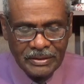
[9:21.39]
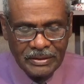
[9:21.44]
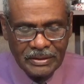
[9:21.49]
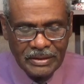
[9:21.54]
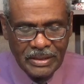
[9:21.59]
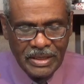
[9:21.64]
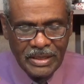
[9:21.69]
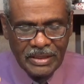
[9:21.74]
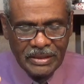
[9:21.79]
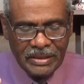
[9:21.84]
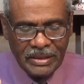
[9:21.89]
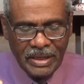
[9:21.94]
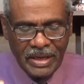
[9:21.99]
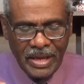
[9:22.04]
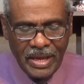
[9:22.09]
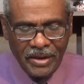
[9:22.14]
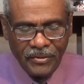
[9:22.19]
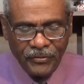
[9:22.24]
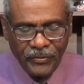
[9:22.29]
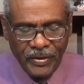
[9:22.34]
neither
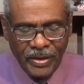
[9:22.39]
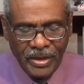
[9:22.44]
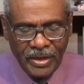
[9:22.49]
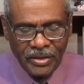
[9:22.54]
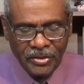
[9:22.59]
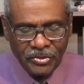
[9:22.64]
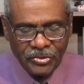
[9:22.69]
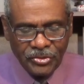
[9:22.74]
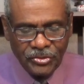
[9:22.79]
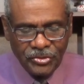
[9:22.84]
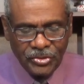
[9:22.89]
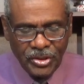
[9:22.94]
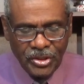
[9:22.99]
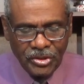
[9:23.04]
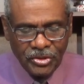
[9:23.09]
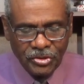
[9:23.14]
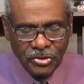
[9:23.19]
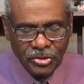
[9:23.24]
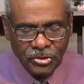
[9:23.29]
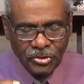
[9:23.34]
have entered
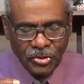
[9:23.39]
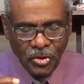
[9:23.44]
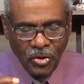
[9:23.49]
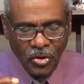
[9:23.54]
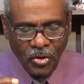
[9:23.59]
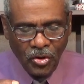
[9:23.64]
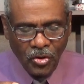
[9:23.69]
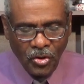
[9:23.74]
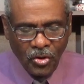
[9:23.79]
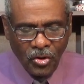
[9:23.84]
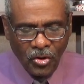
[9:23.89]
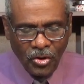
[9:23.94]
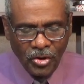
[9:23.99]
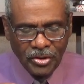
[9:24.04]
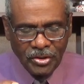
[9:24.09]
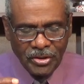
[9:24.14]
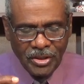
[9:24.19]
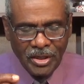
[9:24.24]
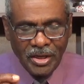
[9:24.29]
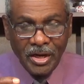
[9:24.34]
into the
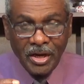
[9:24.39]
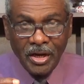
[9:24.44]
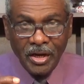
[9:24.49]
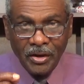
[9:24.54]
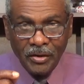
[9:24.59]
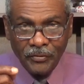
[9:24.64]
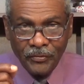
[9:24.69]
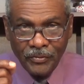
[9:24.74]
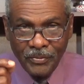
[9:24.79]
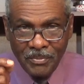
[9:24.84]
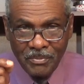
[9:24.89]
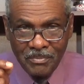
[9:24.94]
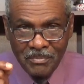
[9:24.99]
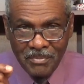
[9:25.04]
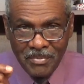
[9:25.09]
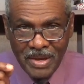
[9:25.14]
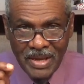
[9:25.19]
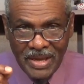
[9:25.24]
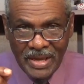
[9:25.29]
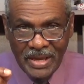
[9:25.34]
heart of
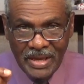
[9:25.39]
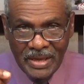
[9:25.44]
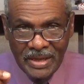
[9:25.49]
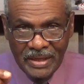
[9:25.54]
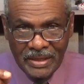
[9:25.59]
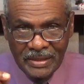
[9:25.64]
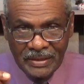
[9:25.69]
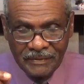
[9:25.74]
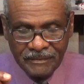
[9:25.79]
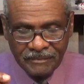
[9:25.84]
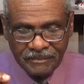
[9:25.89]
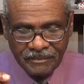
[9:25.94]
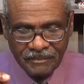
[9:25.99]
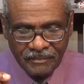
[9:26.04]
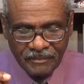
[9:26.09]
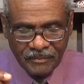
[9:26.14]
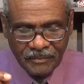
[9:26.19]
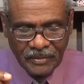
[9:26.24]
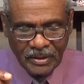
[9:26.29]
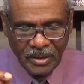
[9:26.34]
man
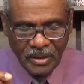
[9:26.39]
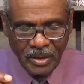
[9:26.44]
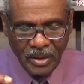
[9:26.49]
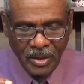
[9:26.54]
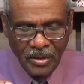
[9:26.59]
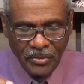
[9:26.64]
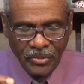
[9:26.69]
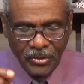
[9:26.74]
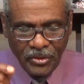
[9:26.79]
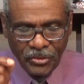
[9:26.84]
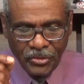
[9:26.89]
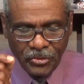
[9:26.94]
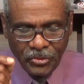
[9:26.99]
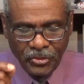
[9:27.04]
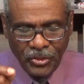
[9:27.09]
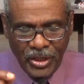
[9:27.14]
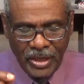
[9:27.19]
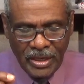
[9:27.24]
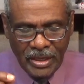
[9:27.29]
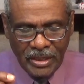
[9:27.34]
the
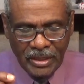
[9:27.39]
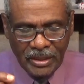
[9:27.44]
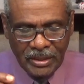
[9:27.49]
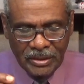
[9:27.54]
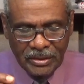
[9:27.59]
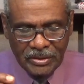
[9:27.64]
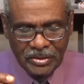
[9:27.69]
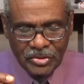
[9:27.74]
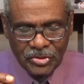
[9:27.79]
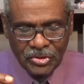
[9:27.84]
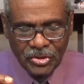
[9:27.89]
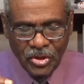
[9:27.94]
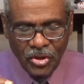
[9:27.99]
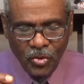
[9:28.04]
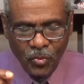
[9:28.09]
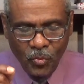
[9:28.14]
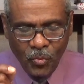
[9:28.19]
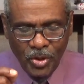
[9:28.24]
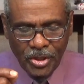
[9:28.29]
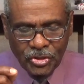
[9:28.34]
things
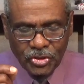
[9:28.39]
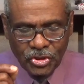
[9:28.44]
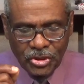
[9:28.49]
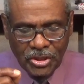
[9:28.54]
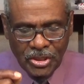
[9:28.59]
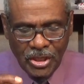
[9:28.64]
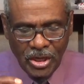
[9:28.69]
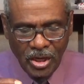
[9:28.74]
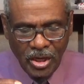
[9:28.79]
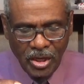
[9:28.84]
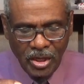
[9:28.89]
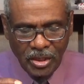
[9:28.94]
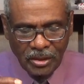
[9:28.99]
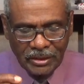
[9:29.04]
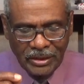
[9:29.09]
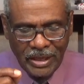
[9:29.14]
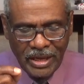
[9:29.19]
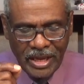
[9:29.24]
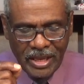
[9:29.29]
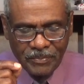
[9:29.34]
which
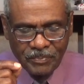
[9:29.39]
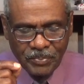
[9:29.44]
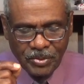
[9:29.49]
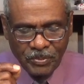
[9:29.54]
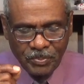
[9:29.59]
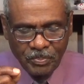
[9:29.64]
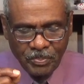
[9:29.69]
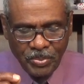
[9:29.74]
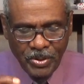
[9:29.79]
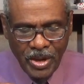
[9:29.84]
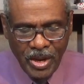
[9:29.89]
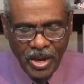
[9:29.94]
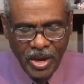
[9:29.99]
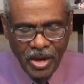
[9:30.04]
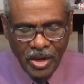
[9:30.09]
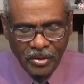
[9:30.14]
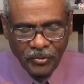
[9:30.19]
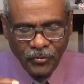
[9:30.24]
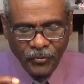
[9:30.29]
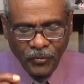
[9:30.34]
God had
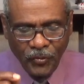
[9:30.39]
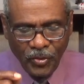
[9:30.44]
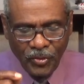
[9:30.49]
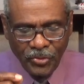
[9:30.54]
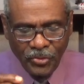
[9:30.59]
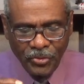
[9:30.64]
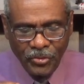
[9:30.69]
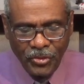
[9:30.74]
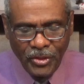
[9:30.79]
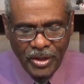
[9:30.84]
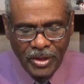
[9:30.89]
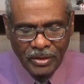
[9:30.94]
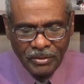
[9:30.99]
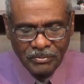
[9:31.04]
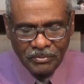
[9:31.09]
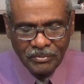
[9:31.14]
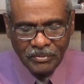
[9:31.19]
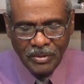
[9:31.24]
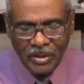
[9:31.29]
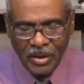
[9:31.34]
prepared for
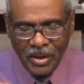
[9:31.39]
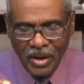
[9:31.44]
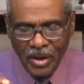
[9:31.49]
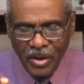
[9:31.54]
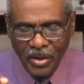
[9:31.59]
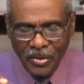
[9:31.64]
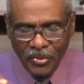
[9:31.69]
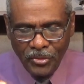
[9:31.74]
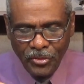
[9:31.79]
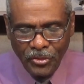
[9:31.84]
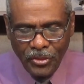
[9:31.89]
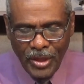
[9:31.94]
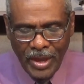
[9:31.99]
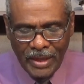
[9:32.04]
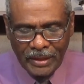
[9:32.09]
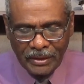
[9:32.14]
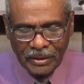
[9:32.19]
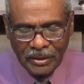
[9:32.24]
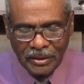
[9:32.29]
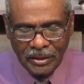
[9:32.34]
them
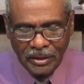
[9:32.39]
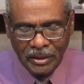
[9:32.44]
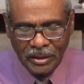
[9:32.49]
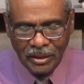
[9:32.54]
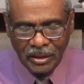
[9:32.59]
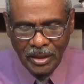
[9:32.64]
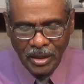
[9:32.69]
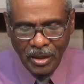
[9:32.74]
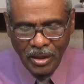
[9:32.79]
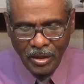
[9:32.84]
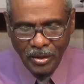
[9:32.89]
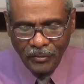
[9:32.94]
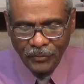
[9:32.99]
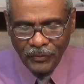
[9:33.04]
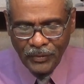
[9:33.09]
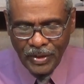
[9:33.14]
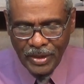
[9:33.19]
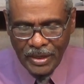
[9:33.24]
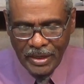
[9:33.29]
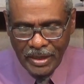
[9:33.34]
that
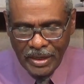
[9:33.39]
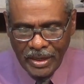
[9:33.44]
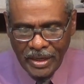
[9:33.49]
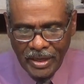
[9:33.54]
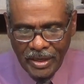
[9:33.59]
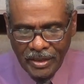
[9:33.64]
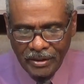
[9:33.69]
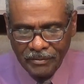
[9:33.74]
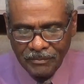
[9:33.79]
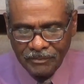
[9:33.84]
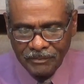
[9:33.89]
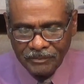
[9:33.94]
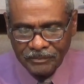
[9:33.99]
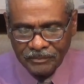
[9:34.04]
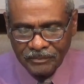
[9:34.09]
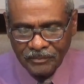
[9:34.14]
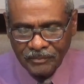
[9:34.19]
love him.